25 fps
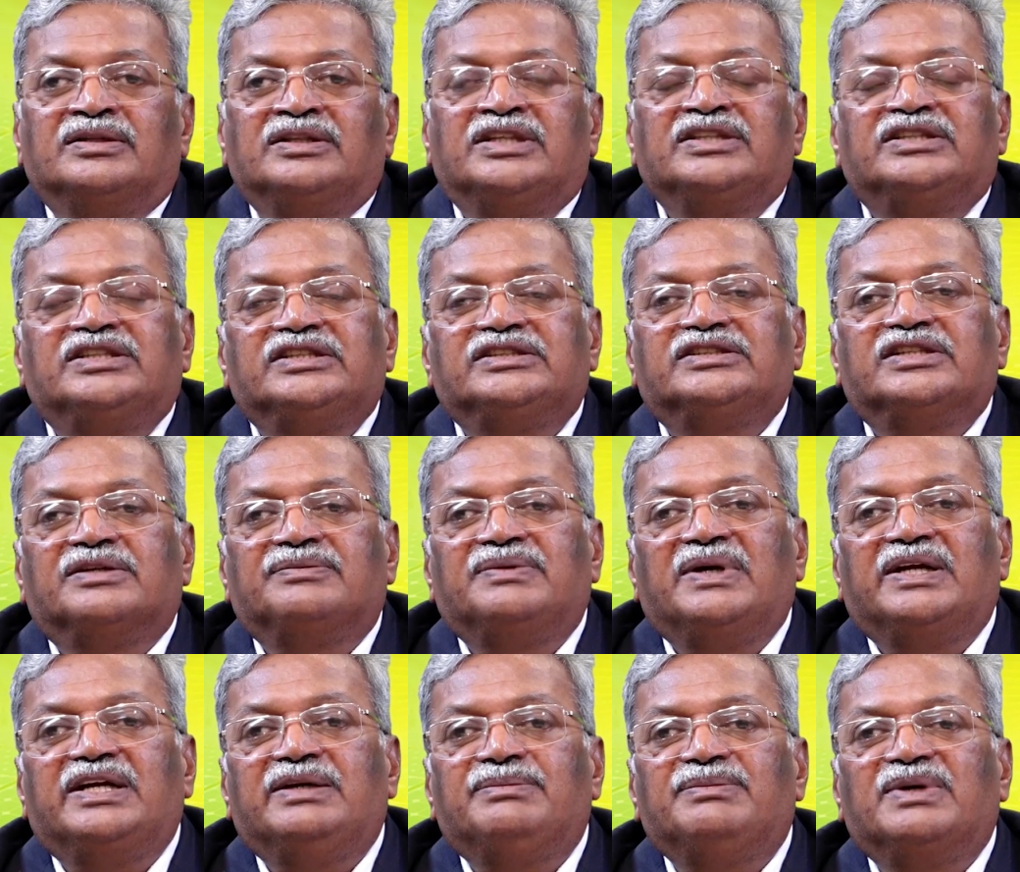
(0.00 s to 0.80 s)
This is a
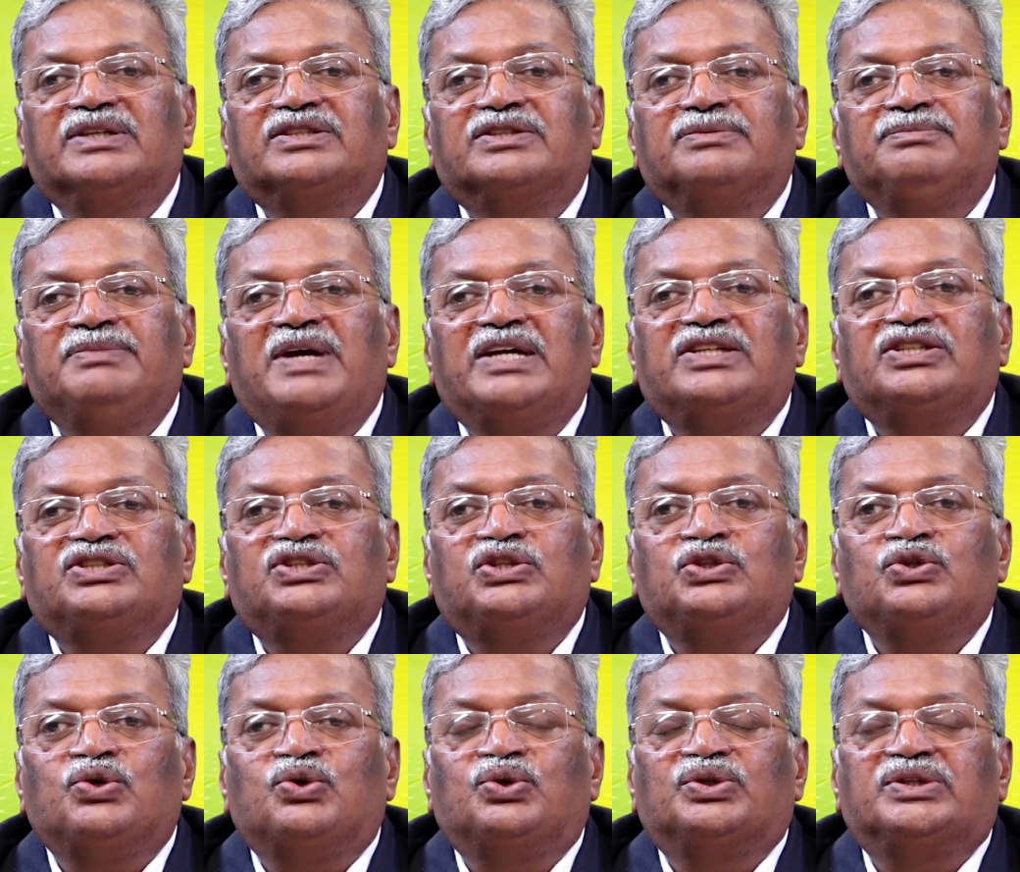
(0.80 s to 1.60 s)
very much
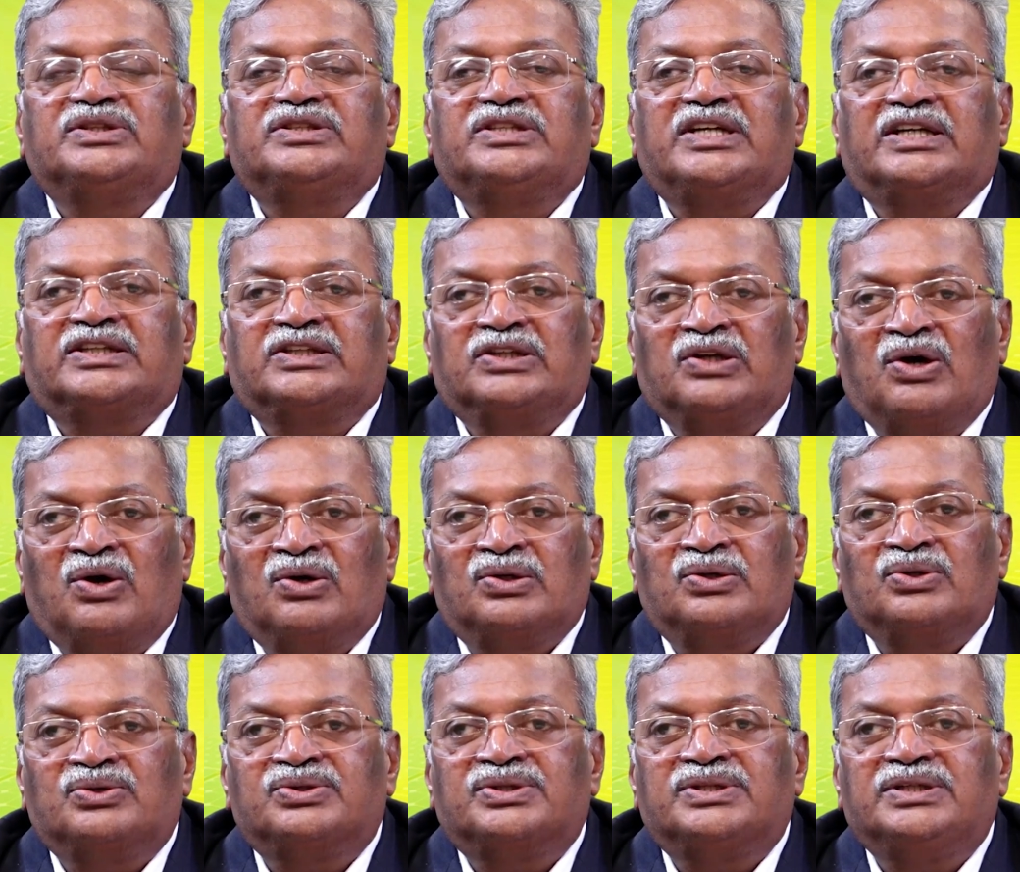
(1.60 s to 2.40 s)
matured
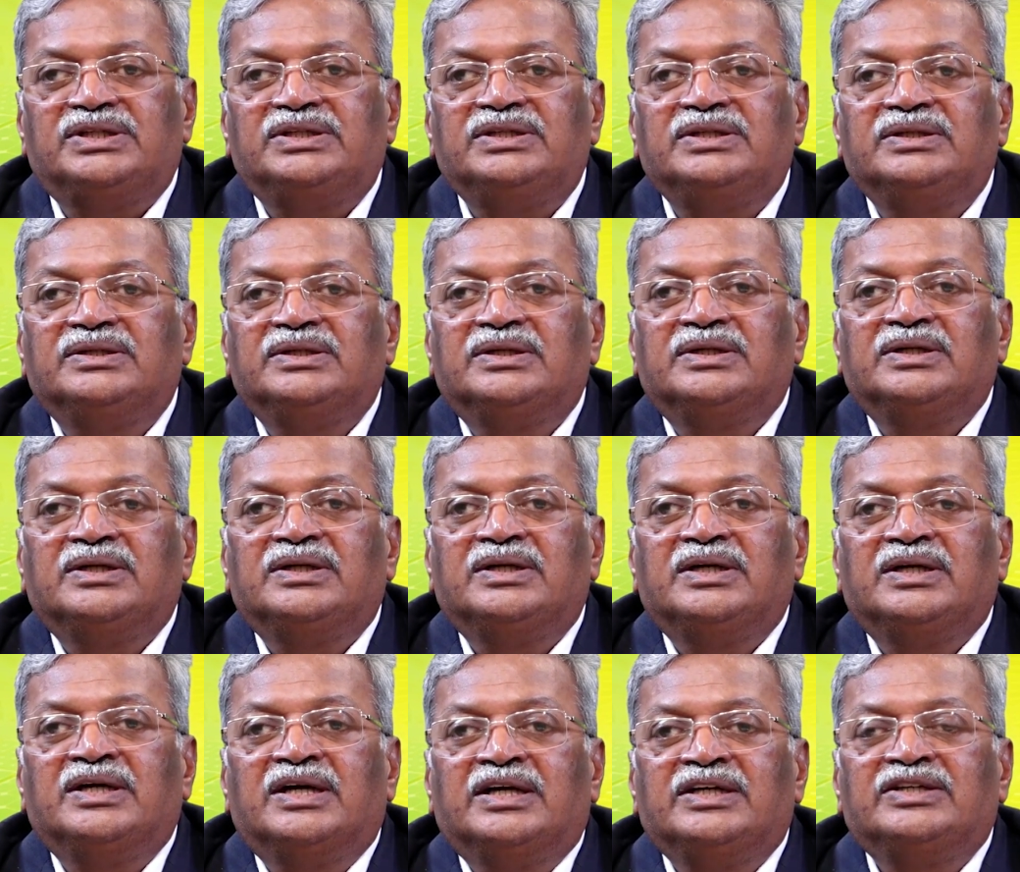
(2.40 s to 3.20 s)
technology,
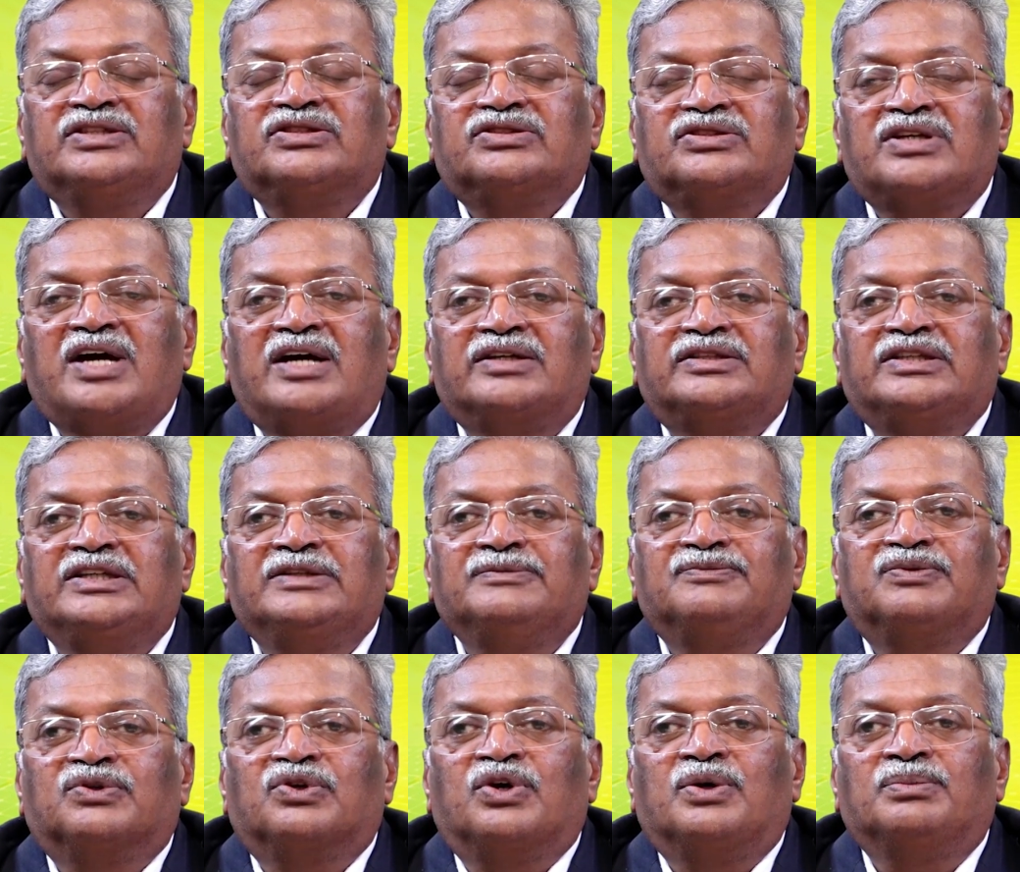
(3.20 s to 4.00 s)

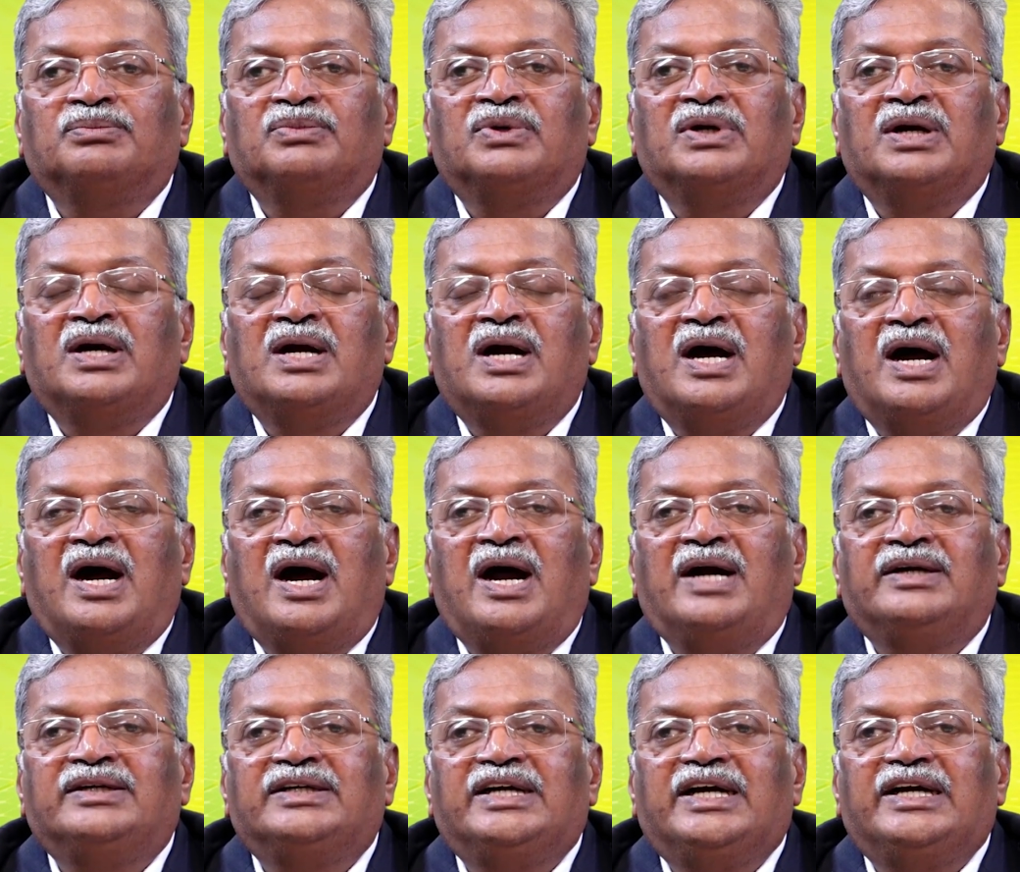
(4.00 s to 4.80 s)
starting from
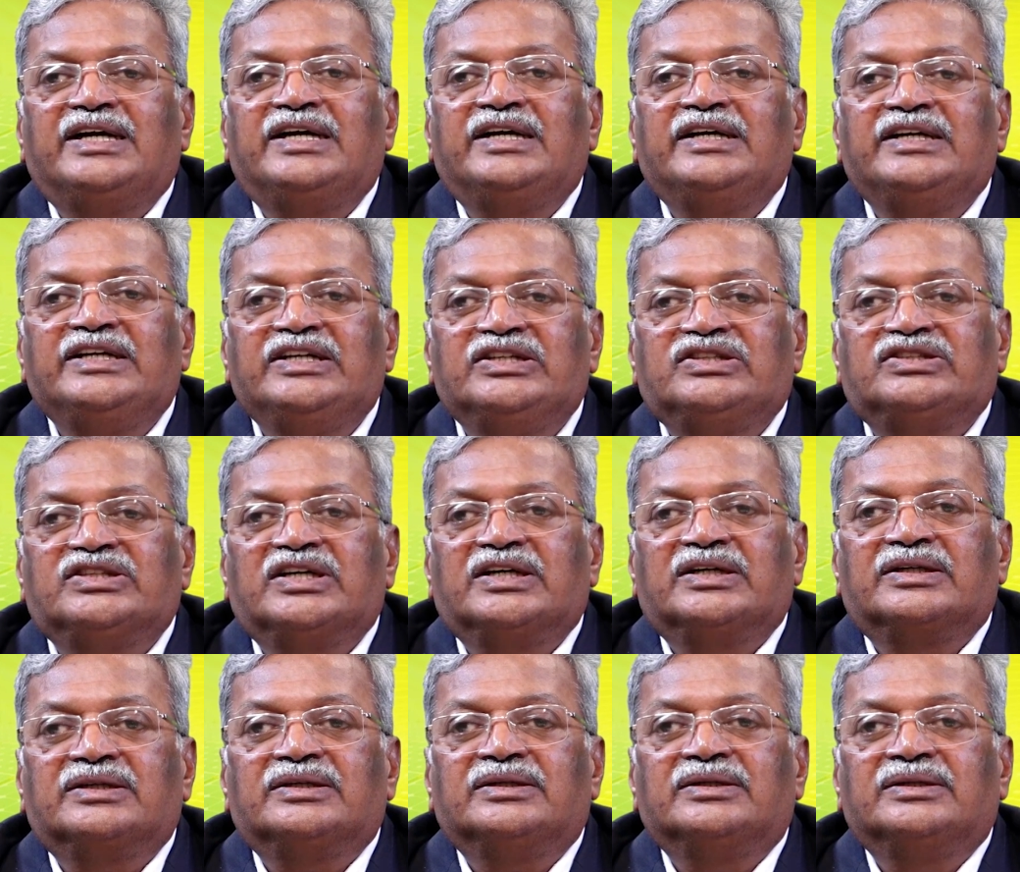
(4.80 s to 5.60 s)
100
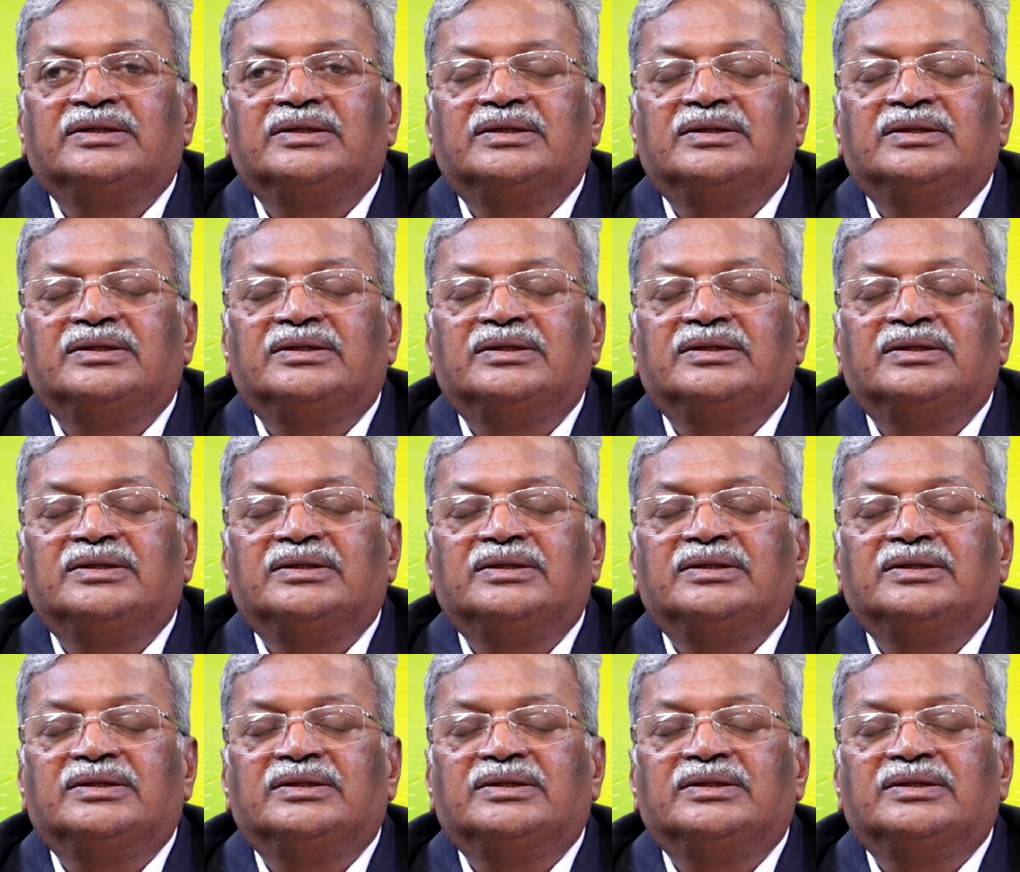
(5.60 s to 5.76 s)
liter